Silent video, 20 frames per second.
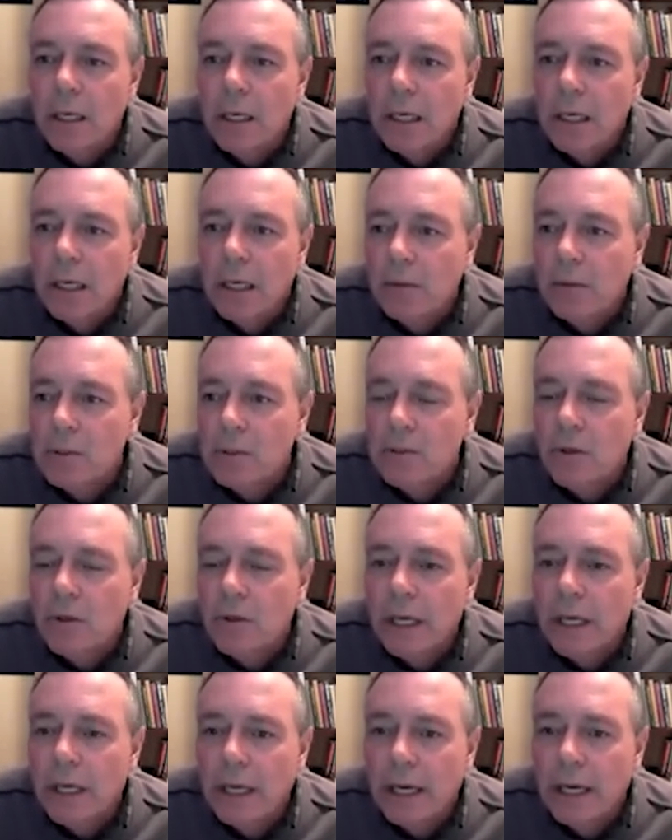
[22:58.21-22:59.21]
he was
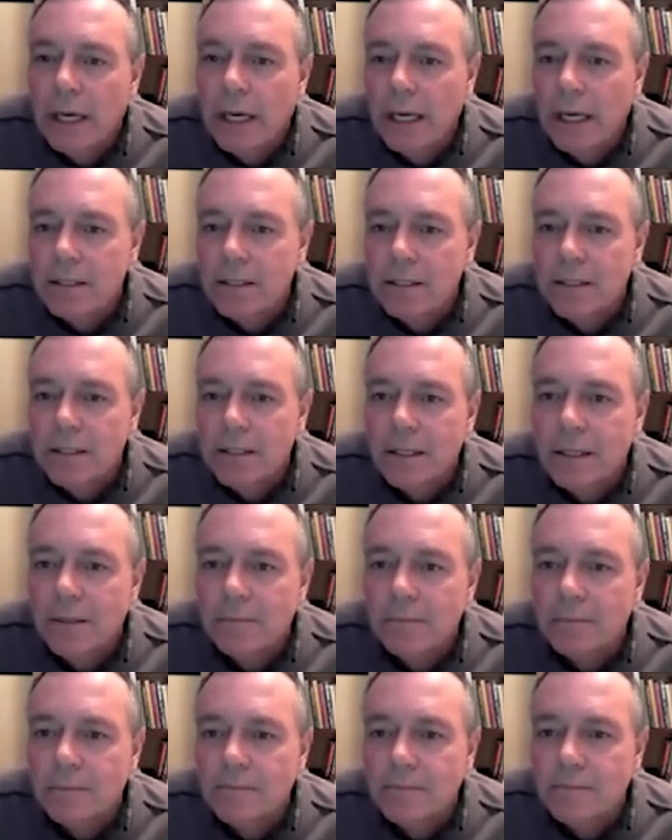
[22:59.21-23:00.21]
looking at
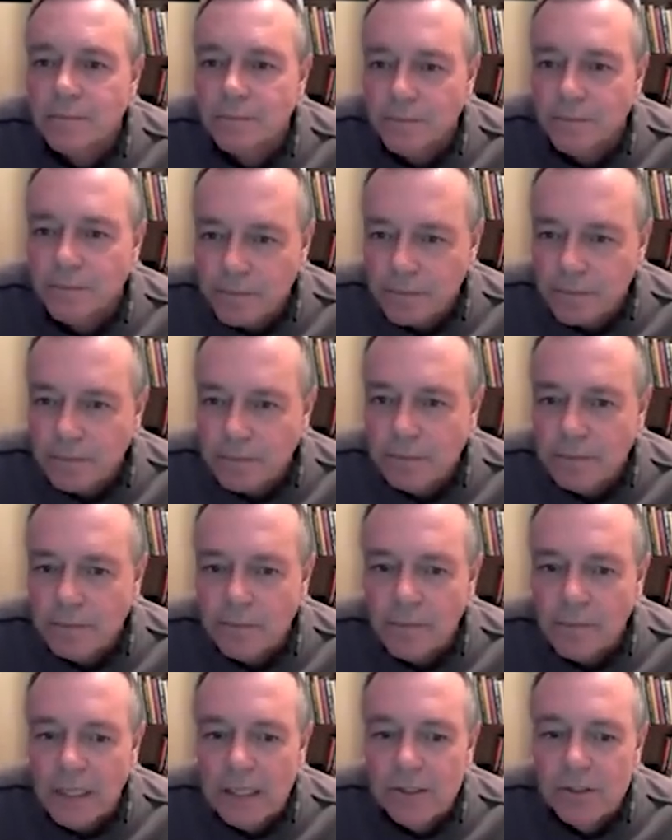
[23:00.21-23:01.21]

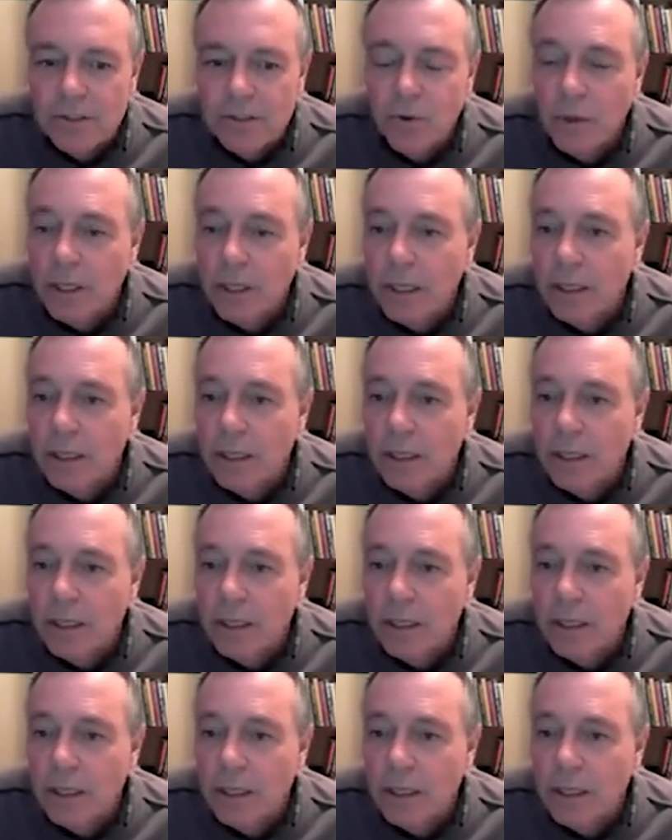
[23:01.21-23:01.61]
enjoying,